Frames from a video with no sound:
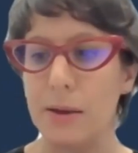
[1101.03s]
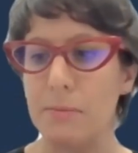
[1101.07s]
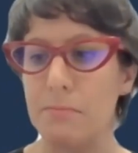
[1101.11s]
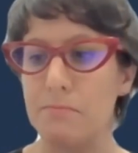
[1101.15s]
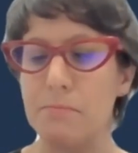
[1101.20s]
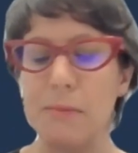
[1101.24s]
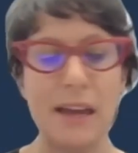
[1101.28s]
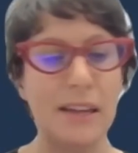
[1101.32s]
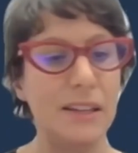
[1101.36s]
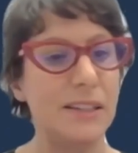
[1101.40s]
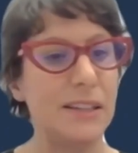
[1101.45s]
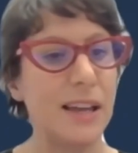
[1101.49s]

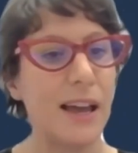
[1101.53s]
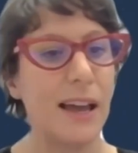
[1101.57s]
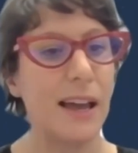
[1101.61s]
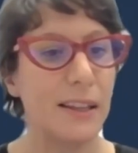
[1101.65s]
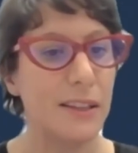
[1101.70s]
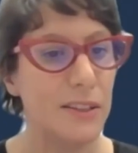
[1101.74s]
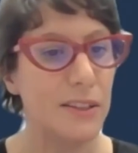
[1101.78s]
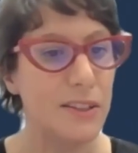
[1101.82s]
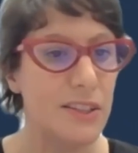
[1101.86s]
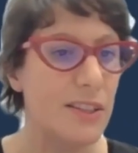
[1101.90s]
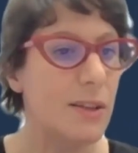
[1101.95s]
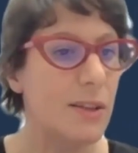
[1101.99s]

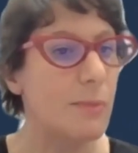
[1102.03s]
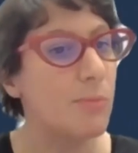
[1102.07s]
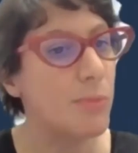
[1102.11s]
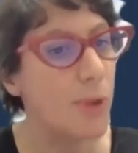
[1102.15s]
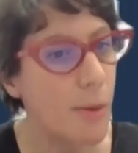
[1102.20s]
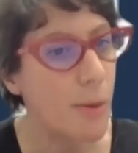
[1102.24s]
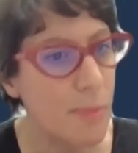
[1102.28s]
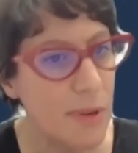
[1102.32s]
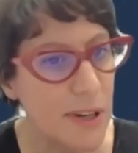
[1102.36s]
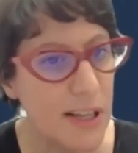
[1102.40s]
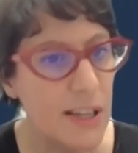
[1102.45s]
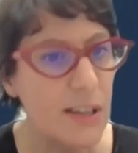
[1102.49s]
maintains the
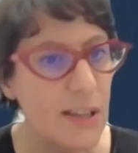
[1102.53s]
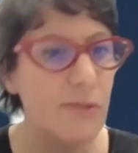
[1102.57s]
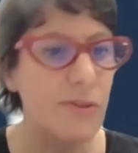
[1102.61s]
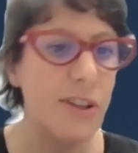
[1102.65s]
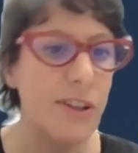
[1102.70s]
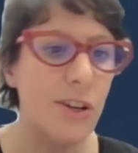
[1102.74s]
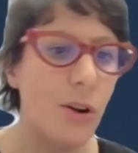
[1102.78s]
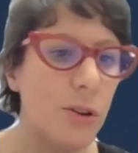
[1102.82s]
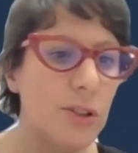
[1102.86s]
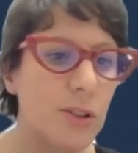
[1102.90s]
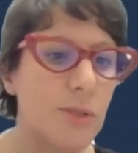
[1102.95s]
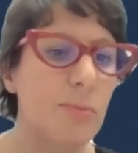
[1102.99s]
property of
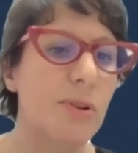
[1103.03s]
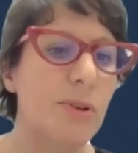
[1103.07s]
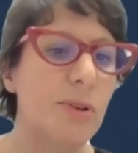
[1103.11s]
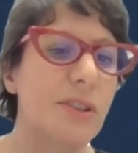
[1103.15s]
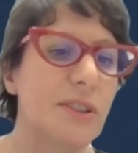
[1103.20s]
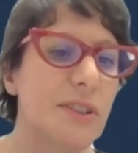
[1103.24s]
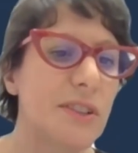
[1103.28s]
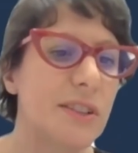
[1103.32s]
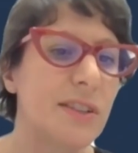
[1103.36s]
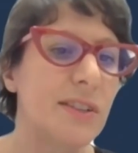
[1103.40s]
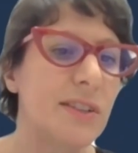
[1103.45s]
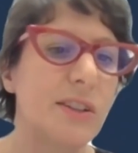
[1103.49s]
the older
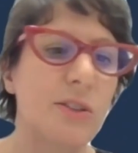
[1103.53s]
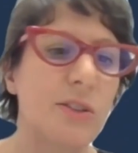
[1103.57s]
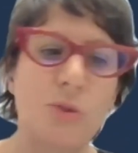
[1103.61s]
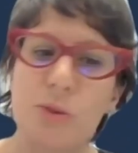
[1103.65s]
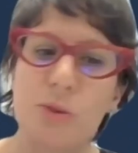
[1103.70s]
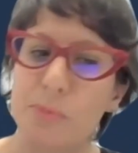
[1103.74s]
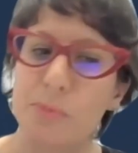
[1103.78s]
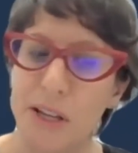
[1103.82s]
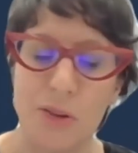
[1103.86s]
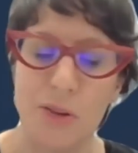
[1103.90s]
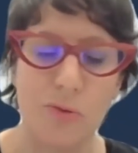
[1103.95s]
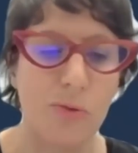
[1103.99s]
person. It
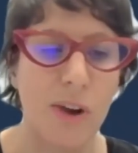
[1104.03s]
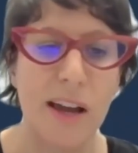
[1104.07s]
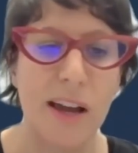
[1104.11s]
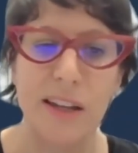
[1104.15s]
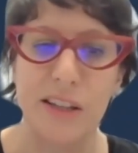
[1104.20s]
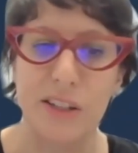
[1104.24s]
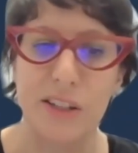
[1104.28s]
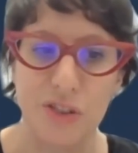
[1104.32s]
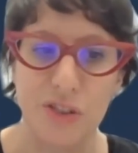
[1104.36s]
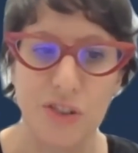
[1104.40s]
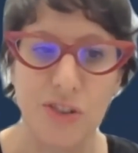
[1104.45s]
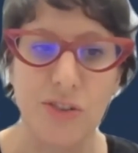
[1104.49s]
could be a
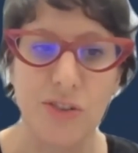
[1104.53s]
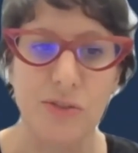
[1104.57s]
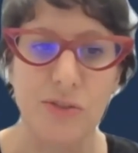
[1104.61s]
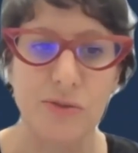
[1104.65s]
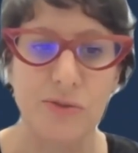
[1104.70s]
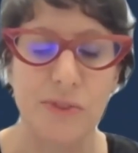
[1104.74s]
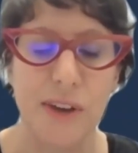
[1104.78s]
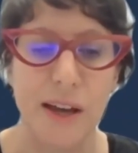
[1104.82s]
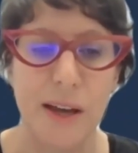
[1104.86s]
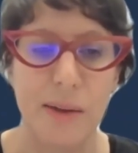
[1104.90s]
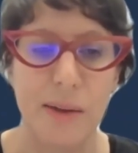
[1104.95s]
range of